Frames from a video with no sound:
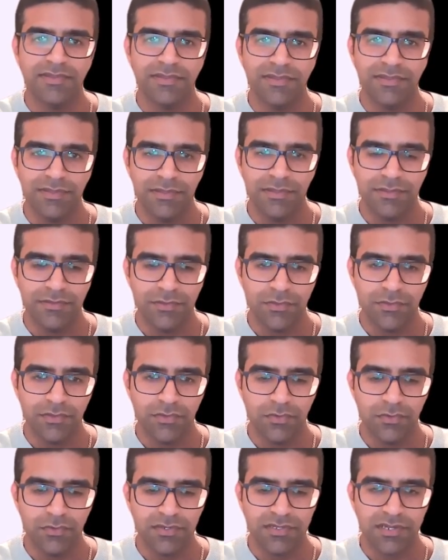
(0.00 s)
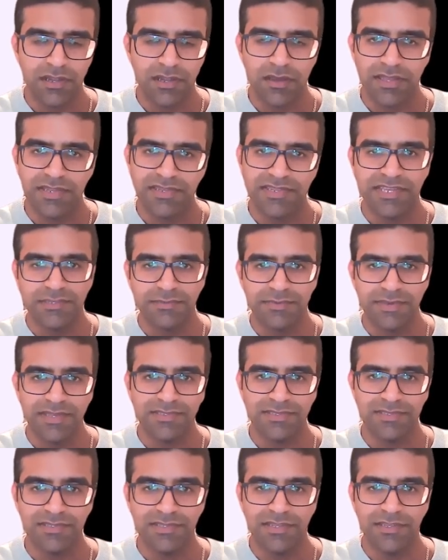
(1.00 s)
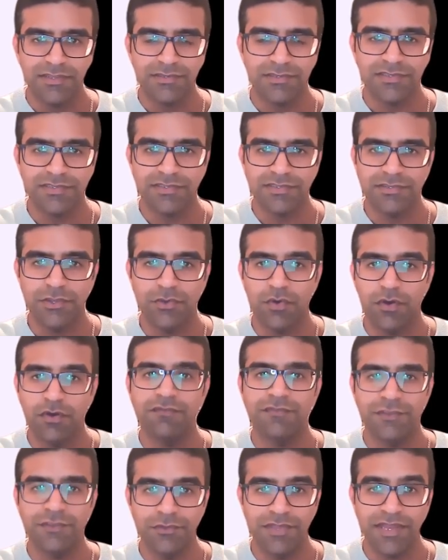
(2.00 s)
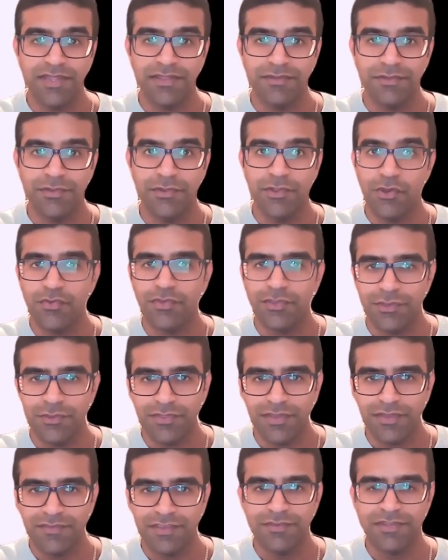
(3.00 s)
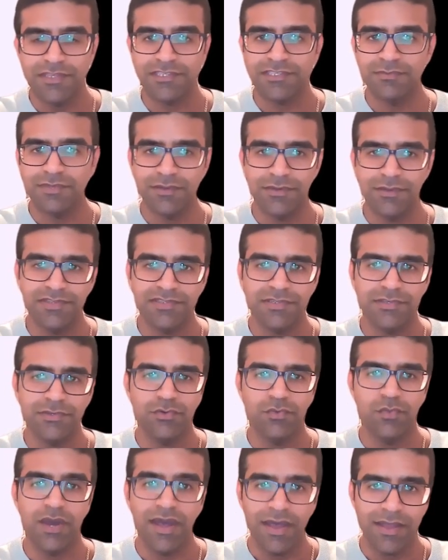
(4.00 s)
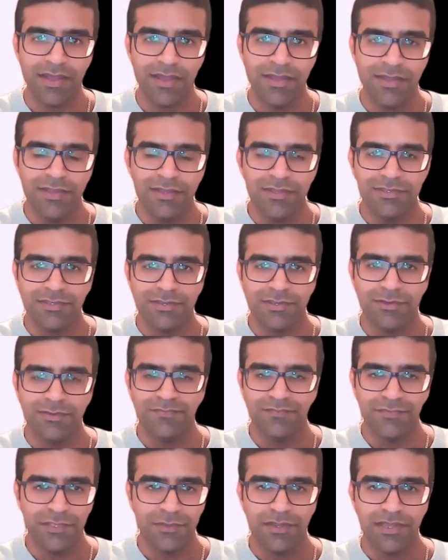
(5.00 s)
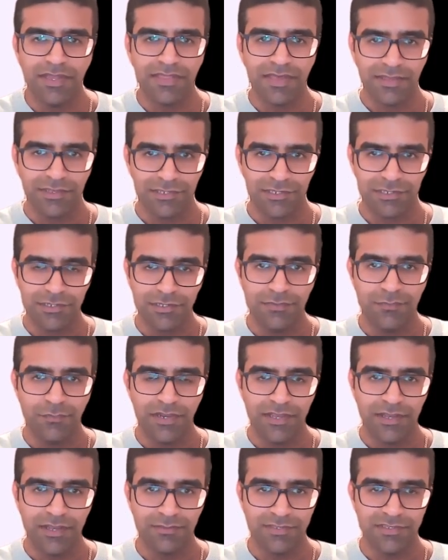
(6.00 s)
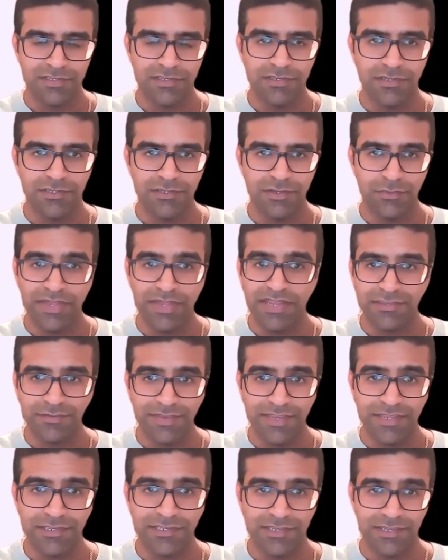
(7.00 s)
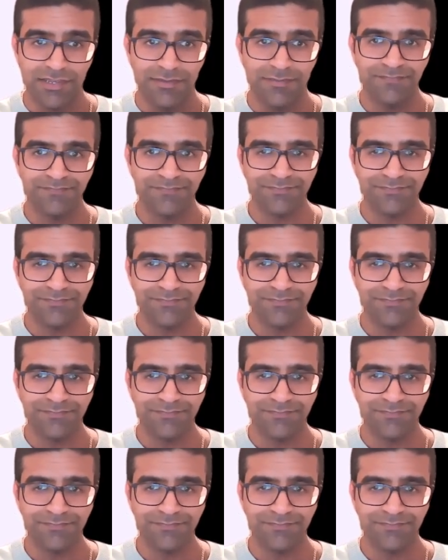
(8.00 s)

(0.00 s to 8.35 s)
your client database, they don't just know of you, they know you. They've even experienced your work. So you won't get that issue when it comes to doing reactivation.